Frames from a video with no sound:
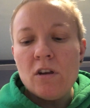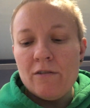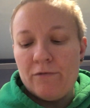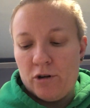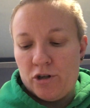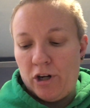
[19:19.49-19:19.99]

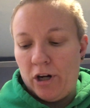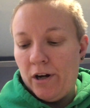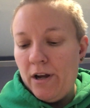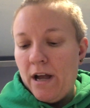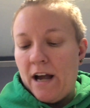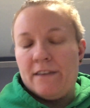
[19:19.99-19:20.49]
For sure.
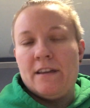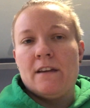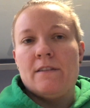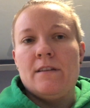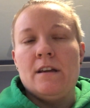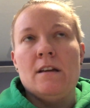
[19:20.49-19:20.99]
I
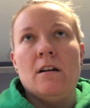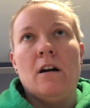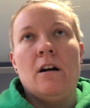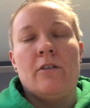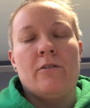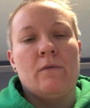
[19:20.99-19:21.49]
think the
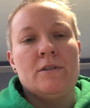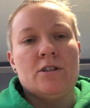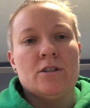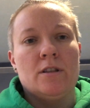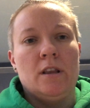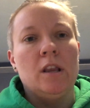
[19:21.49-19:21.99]
other ones
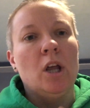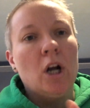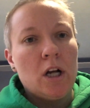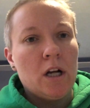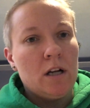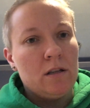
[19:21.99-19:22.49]
just
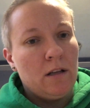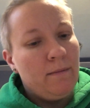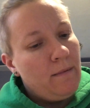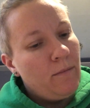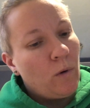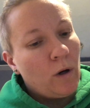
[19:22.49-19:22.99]
look a little
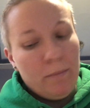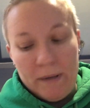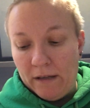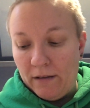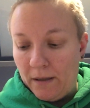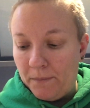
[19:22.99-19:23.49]
bit more
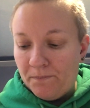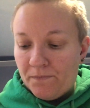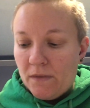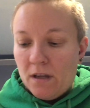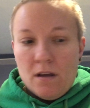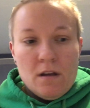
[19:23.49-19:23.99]
appealing.
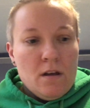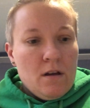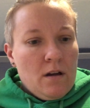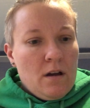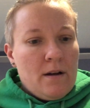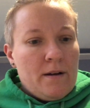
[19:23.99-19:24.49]

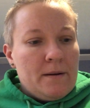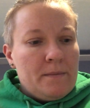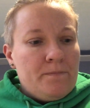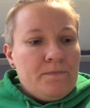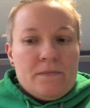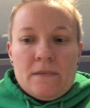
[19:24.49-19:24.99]

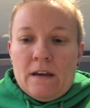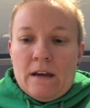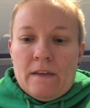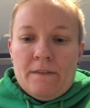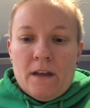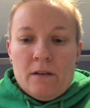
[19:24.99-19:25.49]
And
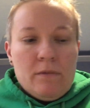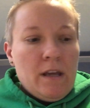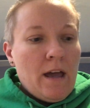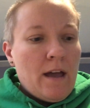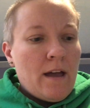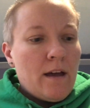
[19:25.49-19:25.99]
then we
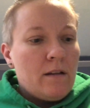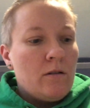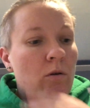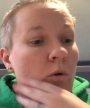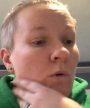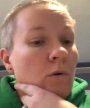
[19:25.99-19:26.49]
had
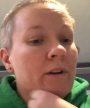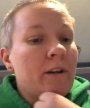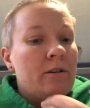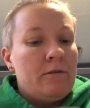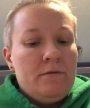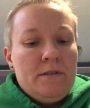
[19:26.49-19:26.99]

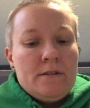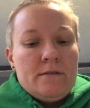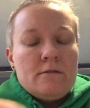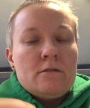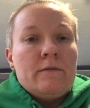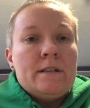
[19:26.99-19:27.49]
Oreos.
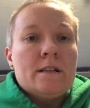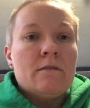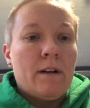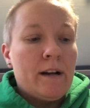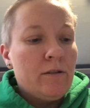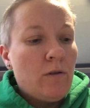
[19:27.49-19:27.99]
So we did
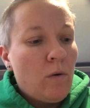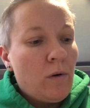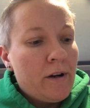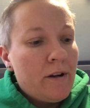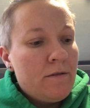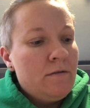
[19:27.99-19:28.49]
regular
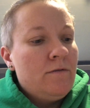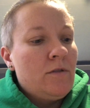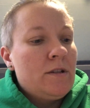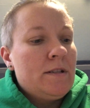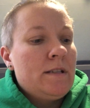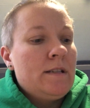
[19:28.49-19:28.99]
Oreos
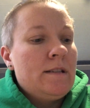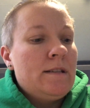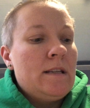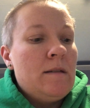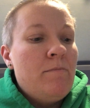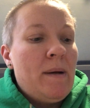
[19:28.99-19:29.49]
versus
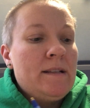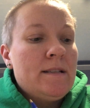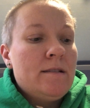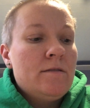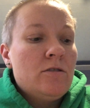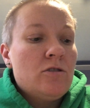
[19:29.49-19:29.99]
the
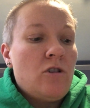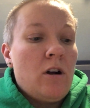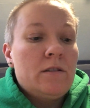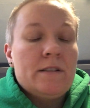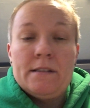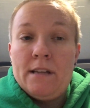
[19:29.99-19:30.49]
Benton's
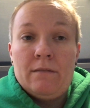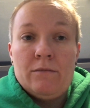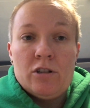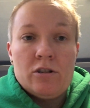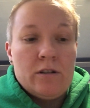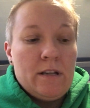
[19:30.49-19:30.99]
chocolate
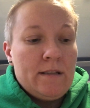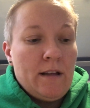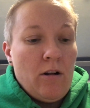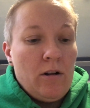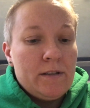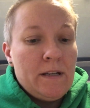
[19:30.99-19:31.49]
sandwich cookies
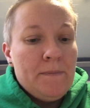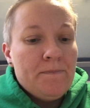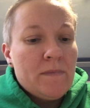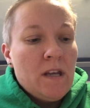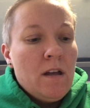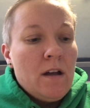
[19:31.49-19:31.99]
at Aldi.
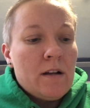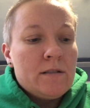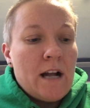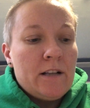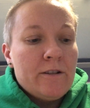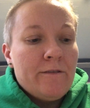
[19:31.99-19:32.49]

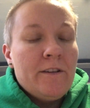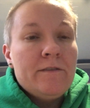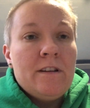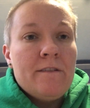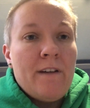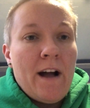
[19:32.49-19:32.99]

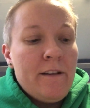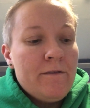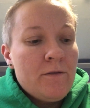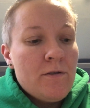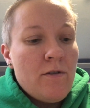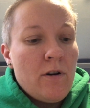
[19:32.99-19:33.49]
$1.55
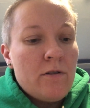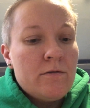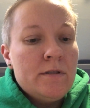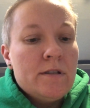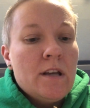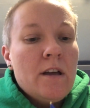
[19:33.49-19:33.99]
for
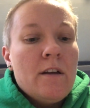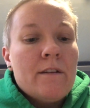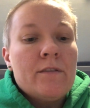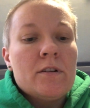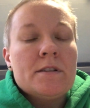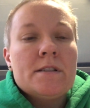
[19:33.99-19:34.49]
those
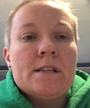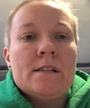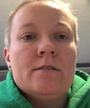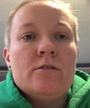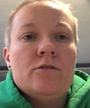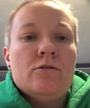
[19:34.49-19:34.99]

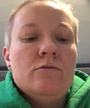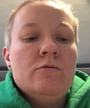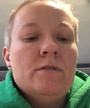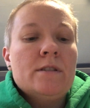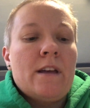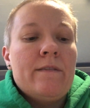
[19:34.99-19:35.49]
versus
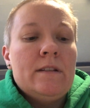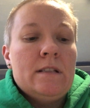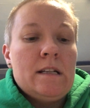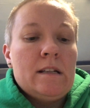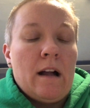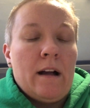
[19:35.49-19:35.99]

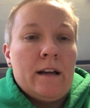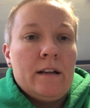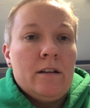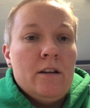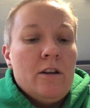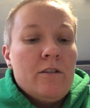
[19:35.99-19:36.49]

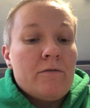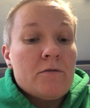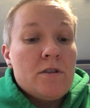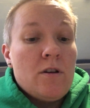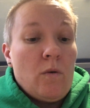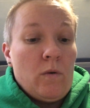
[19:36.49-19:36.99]
$2.79 for
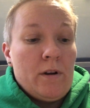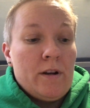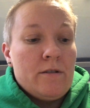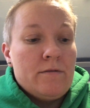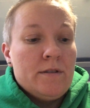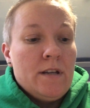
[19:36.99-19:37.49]
the
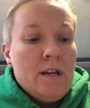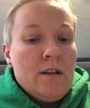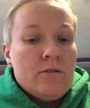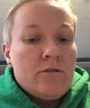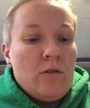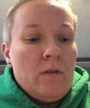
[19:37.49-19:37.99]
Oreos.
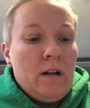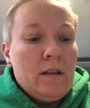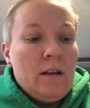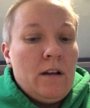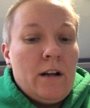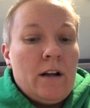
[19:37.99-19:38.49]

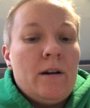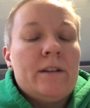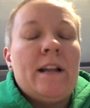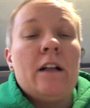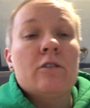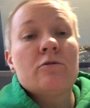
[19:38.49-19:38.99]
So
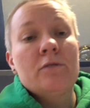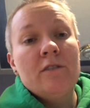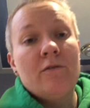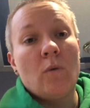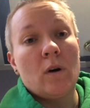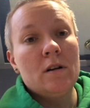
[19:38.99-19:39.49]

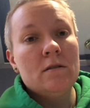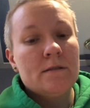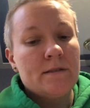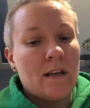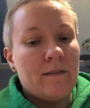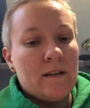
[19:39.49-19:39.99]
$1.24
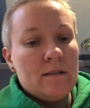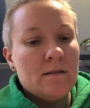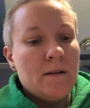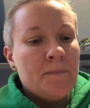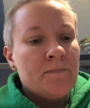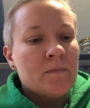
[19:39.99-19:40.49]
savings.
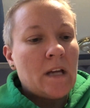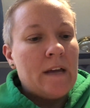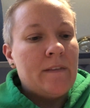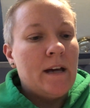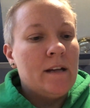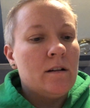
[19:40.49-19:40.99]

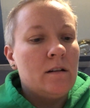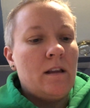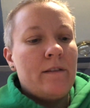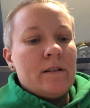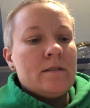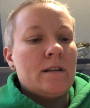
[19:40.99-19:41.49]
And then
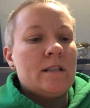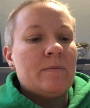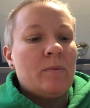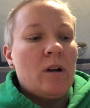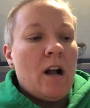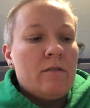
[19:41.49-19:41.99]
11 cents
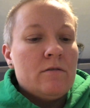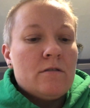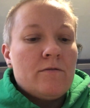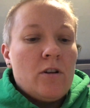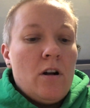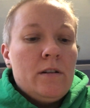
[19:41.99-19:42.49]
per ounce
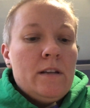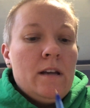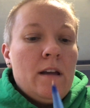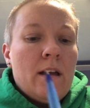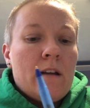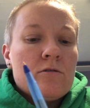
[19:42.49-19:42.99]
for
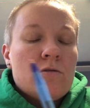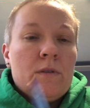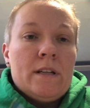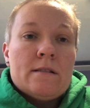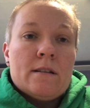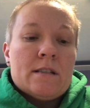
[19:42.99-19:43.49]
Aldi and
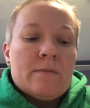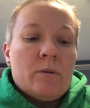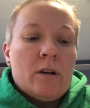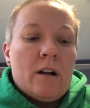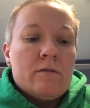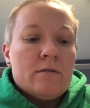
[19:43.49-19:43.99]
20 cents
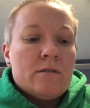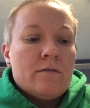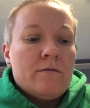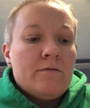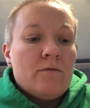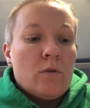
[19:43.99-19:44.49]
per ounce
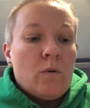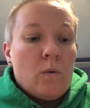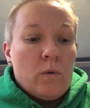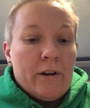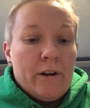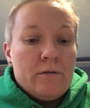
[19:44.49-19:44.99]
for
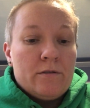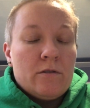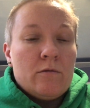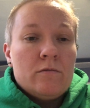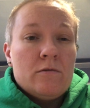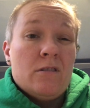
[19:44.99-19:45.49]
Oreo.
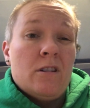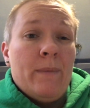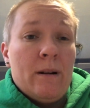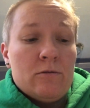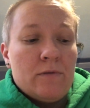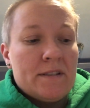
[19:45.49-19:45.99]
So
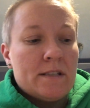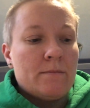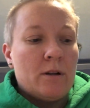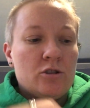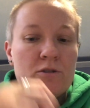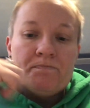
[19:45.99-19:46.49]
about twice as
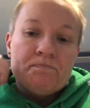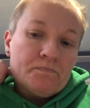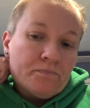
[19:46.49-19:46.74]
much.